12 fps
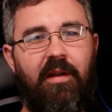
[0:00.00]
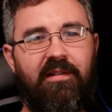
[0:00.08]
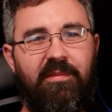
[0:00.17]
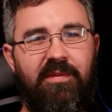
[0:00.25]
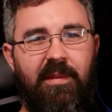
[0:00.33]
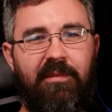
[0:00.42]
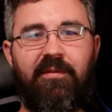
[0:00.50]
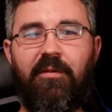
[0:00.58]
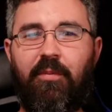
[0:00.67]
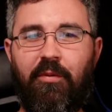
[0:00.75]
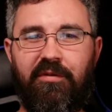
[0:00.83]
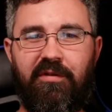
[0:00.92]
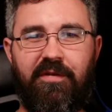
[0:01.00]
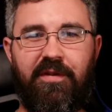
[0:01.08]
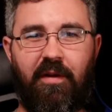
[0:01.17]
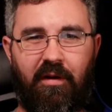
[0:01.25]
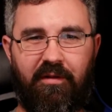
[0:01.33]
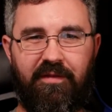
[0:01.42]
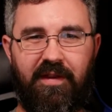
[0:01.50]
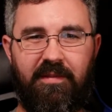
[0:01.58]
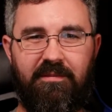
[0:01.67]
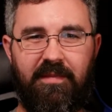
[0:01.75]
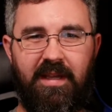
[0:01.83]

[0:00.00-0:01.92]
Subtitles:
awesome tips for portrait photography.